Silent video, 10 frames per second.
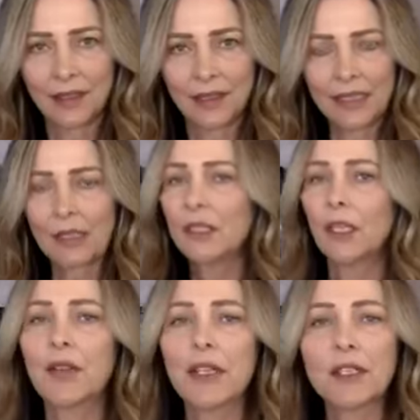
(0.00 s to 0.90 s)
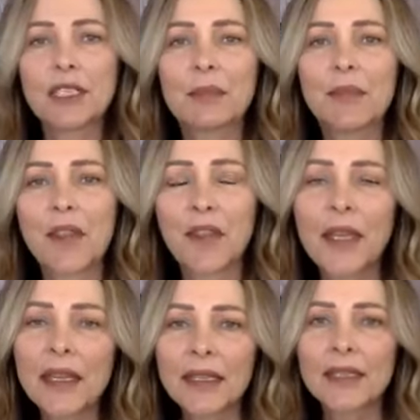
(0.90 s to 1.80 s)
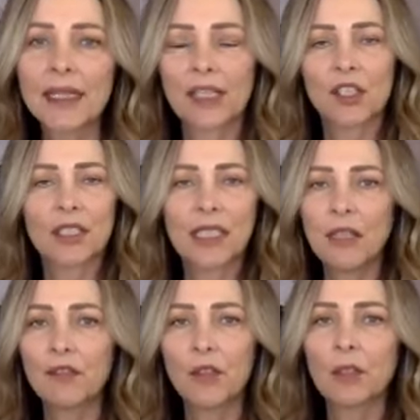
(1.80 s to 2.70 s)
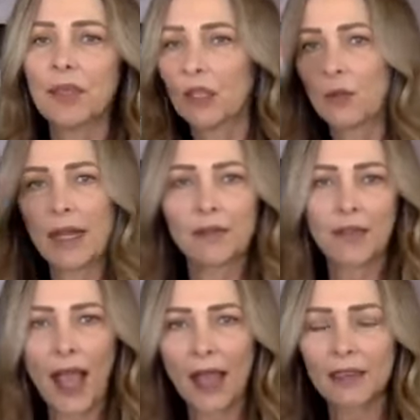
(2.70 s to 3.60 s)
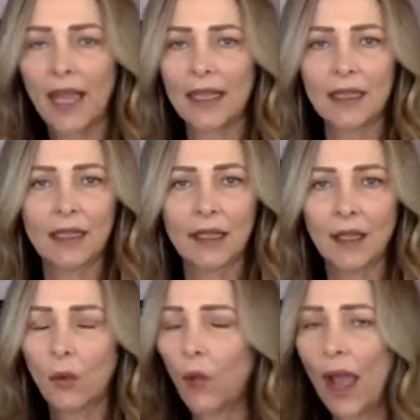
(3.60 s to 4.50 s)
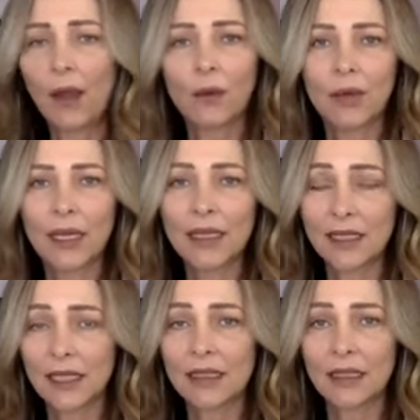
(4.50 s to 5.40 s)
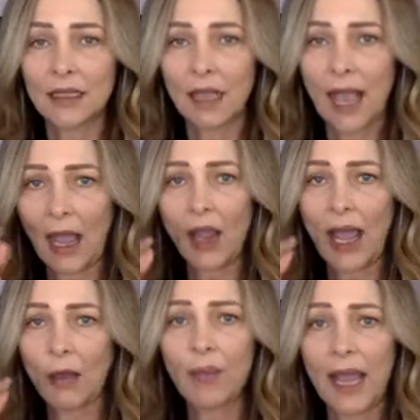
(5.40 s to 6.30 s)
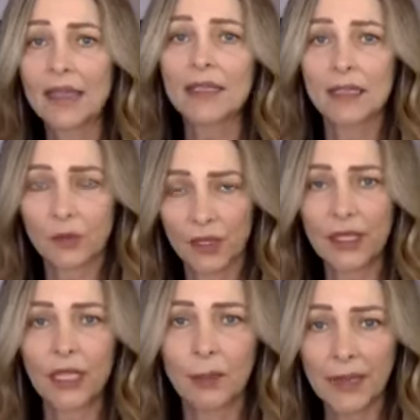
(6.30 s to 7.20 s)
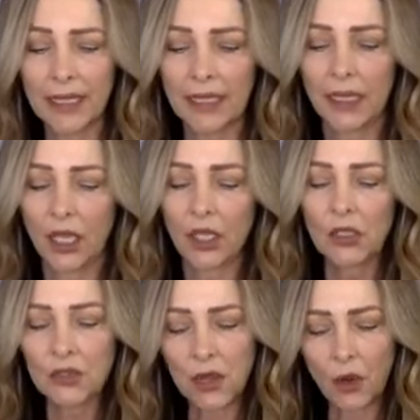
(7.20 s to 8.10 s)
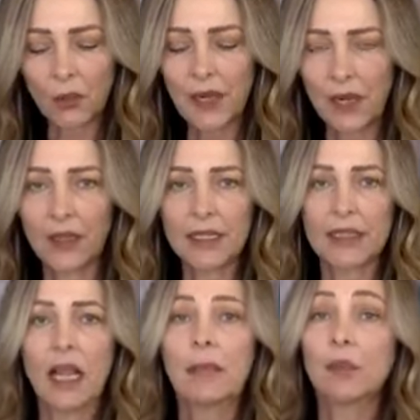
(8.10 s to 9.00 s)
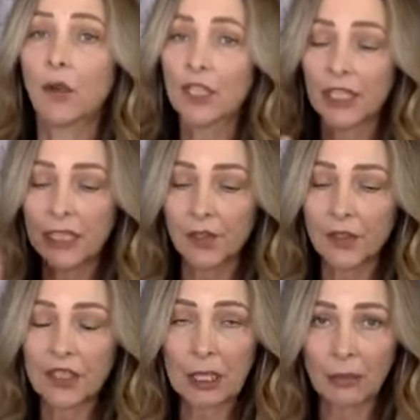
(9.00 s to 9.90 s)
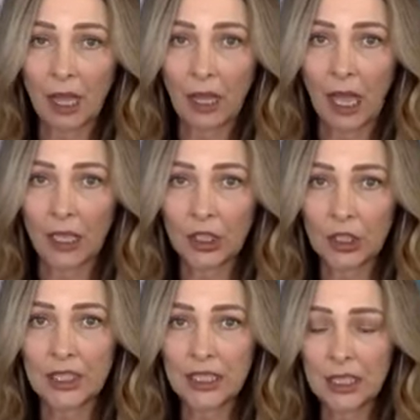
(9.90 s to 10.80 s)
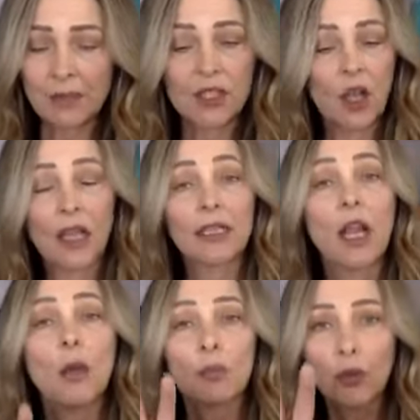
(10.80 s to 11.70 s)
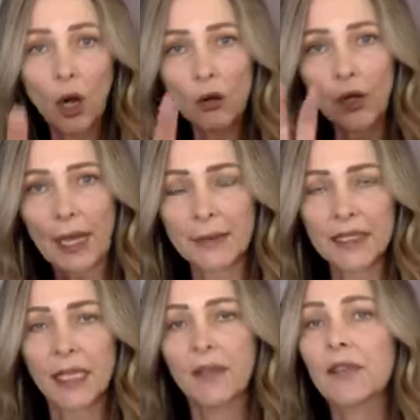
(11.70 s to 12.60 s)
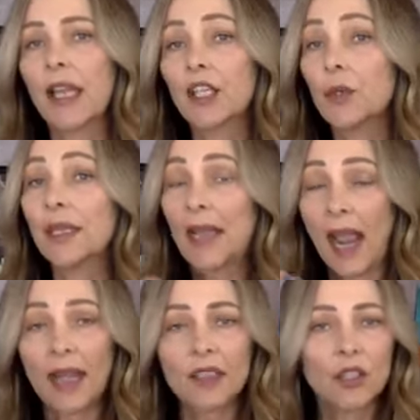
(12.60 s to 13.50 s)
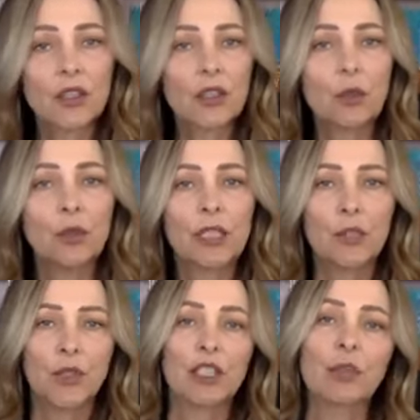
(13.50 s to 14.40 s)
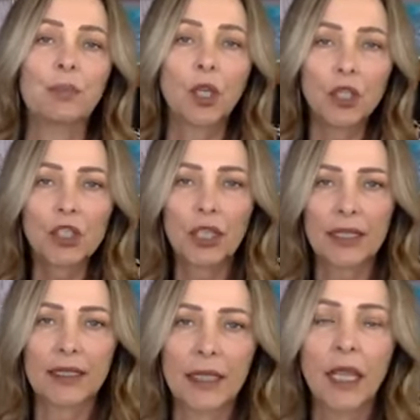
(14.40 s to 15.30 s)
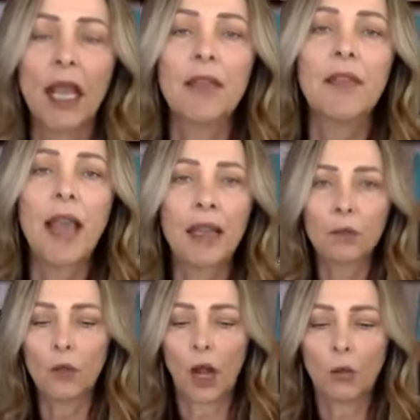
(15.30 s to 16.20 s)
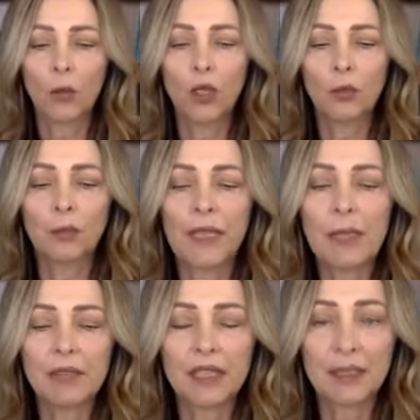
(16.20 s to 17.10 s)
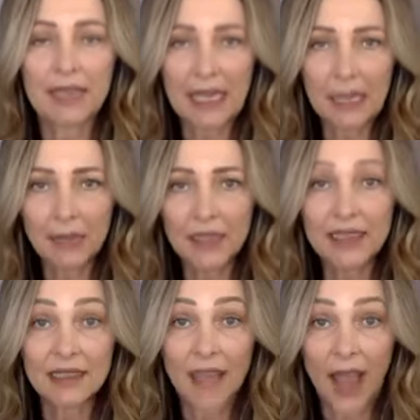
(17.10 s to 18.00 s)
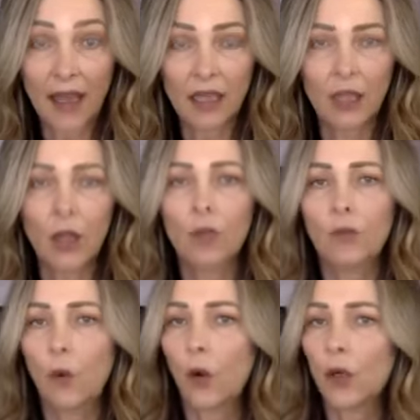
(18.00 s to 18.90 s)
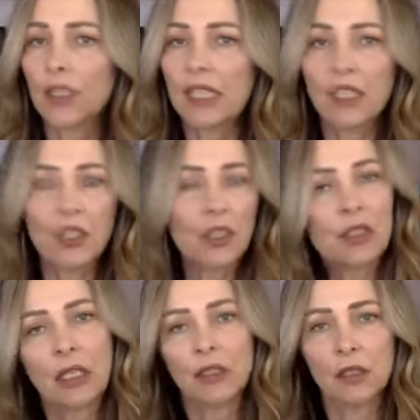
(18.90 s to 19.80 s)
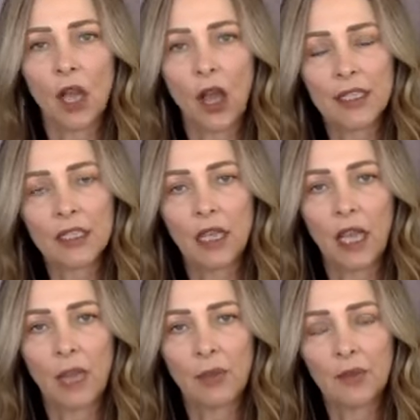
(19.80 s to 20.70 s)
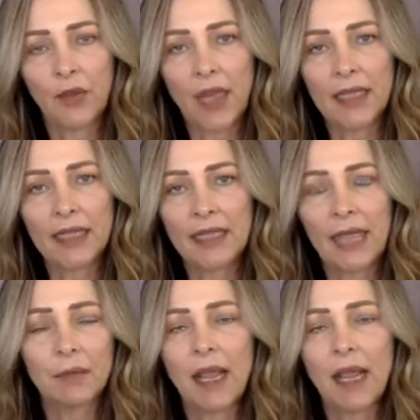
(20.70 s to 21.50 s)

So, these are some of the things that just give you the big red flag, like, wow, is this, how bad is this really gonna be? So parents, I'm going to give you some good tips on programs that you can ask your school district to purchase that will be able to take up the slack for teachers not providing, and